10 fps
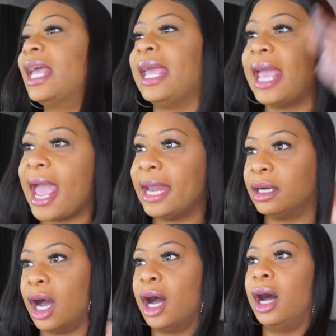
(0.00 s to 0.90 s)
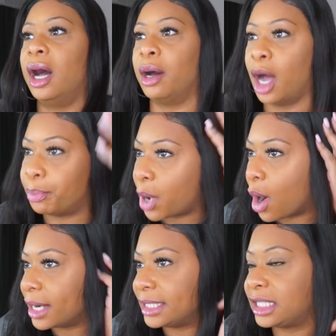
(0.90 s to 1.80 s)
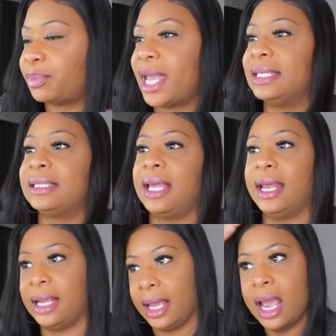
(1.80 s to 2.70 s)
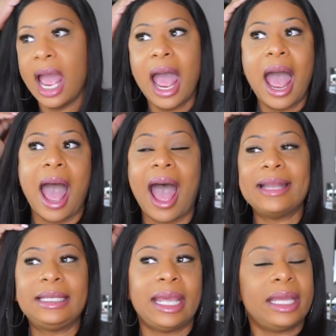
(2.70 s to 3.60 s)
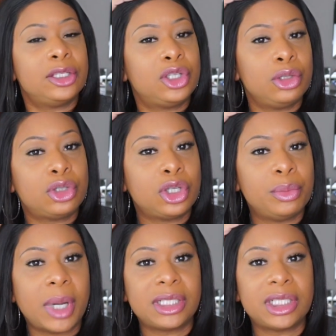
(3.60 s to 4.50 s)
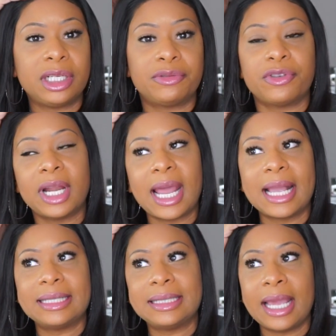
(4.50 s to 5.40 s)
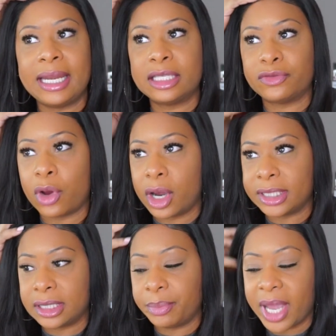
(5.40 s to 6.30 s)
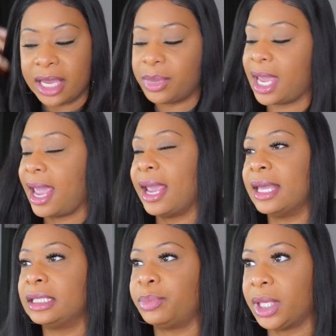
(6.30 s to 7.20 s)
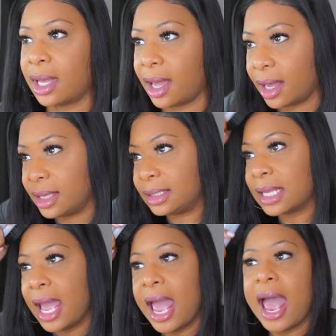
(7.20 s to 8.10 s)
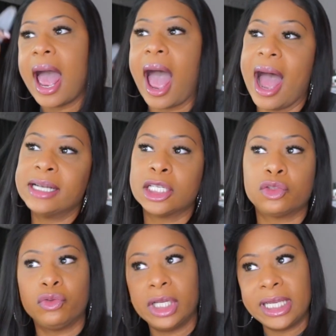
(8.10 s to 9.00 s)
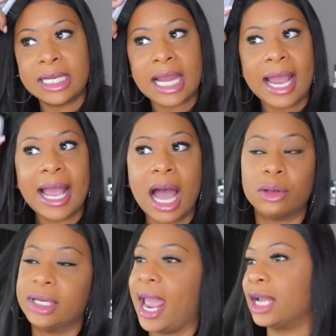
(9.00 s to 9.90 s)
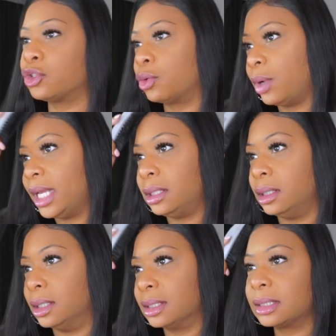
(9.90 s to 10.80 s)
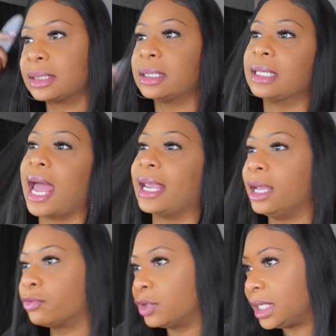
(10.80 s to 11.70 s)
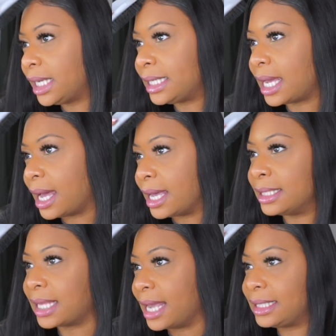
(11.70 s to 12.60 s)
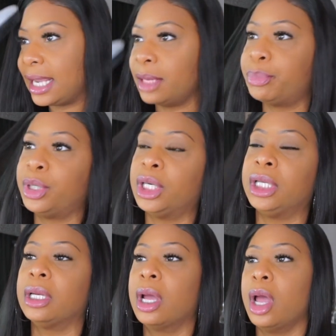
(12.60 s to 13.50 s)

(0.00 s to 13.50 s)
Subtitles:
had a parting space in it. I didn't do too much in the front, like I said, as far as the baby hairs, because I just really like how natural it looks. Like, it really does. I did put,